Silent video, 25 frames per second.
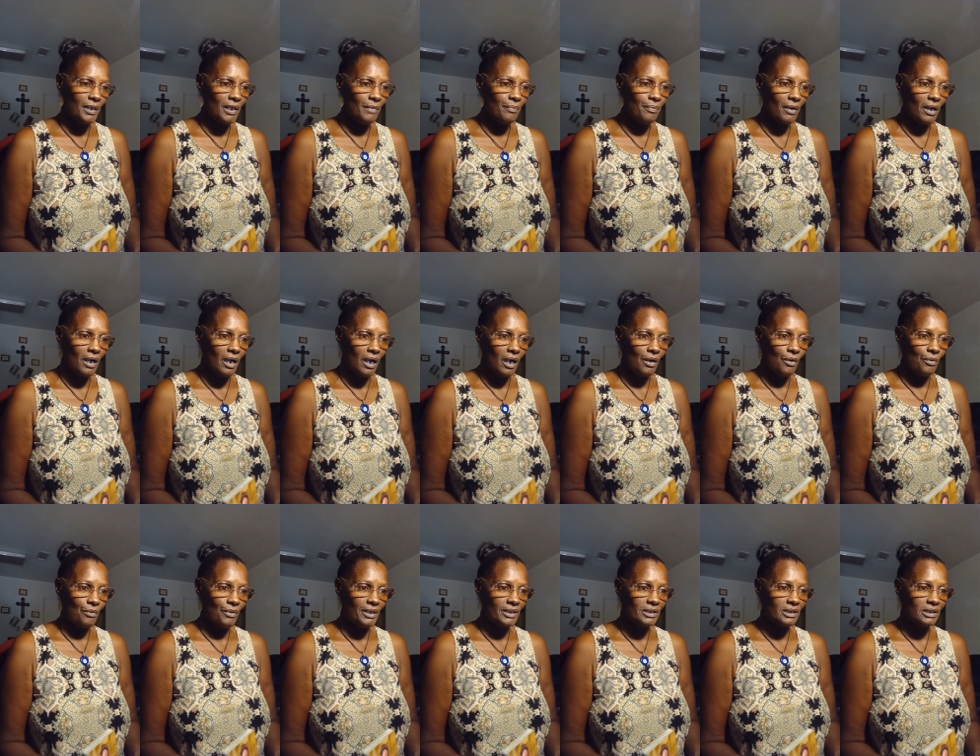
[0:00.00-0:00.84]
people
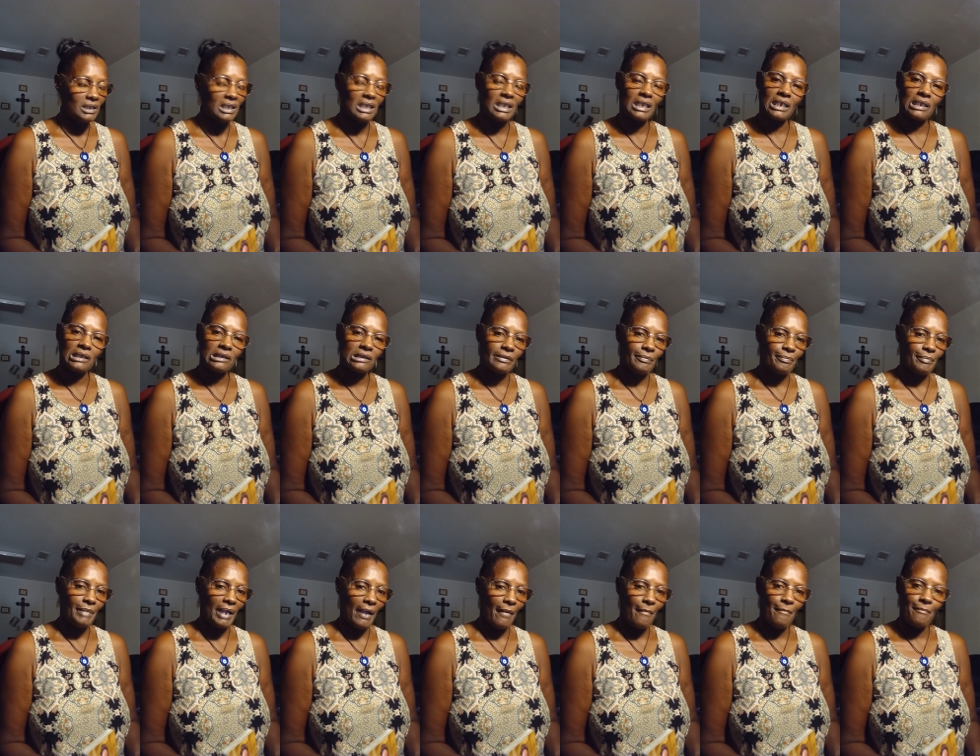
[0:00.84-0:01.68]
always think it's
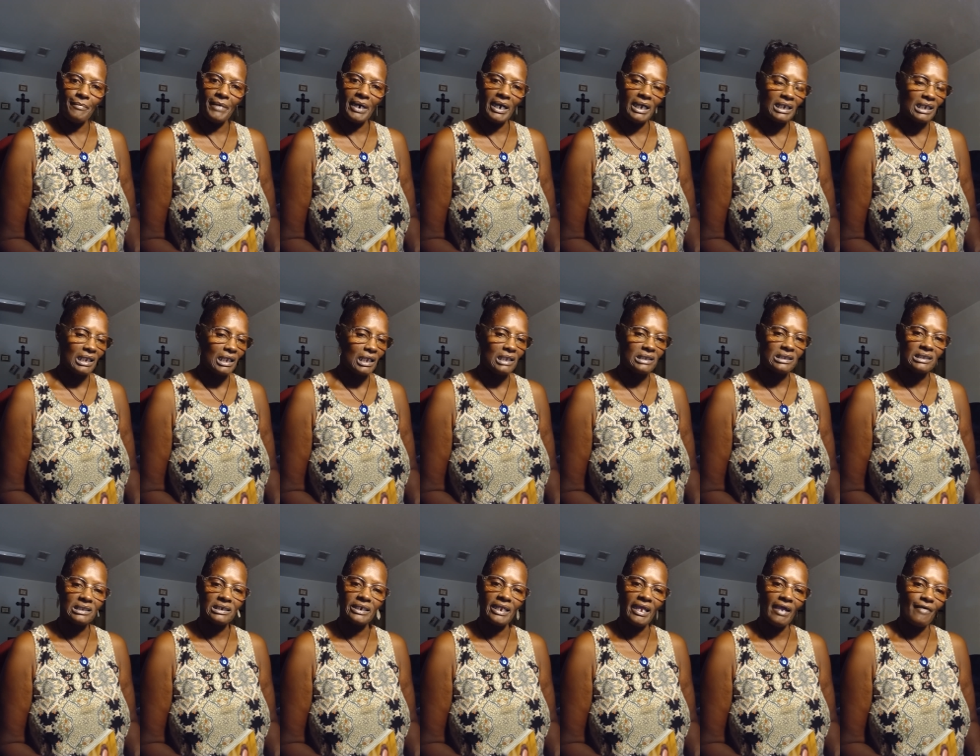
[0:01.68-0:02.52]
about money.
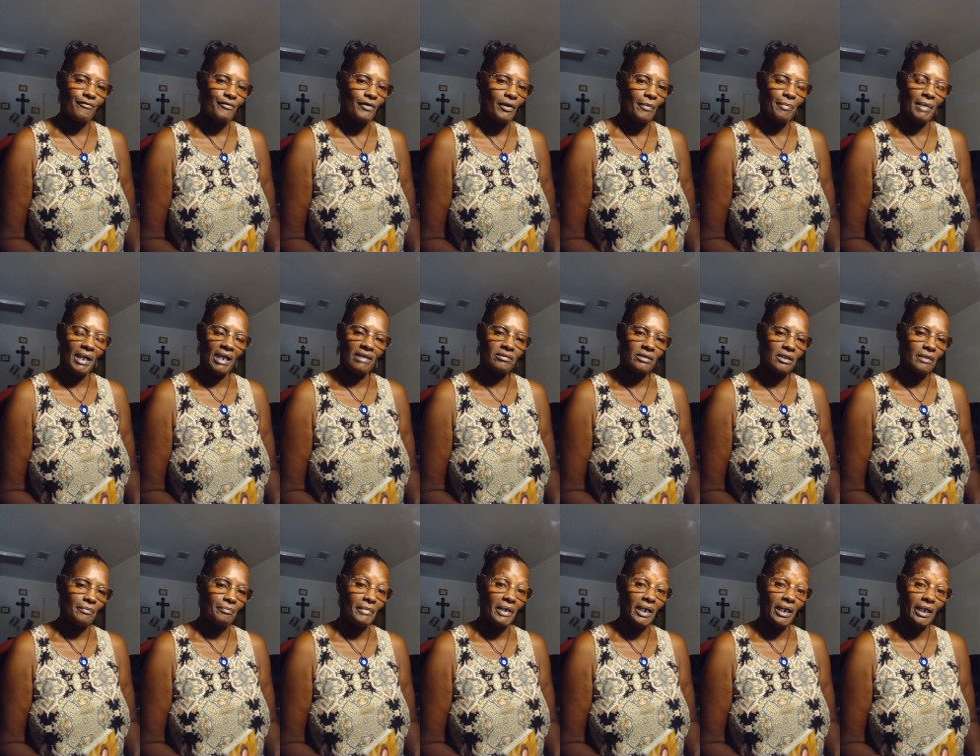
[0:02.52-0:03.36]
It's never about
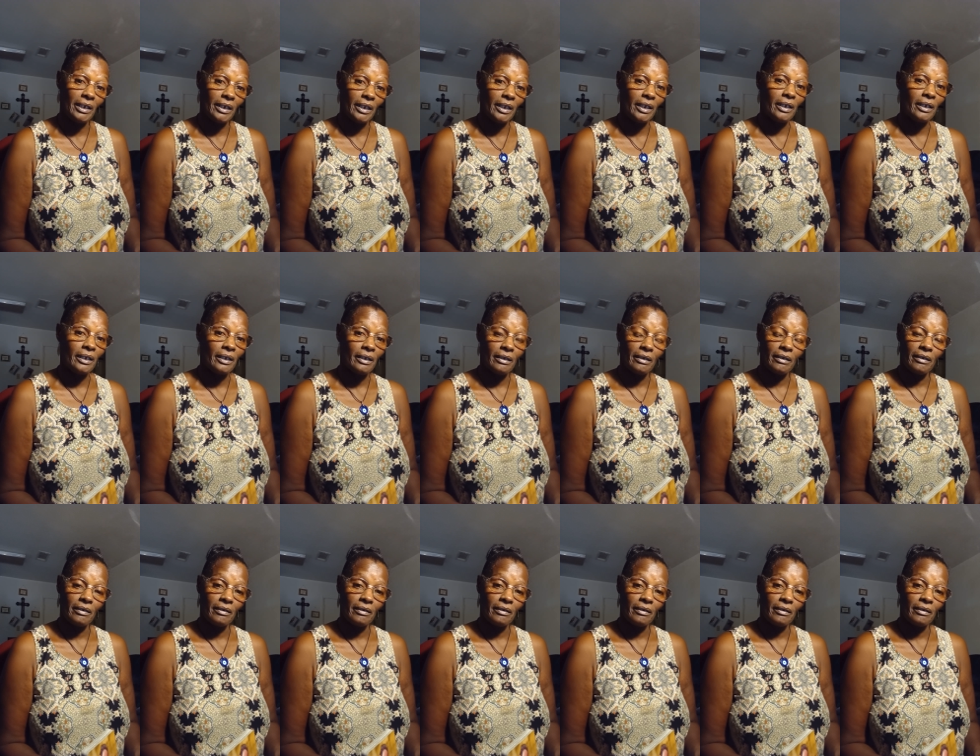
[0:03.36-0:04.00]
the money.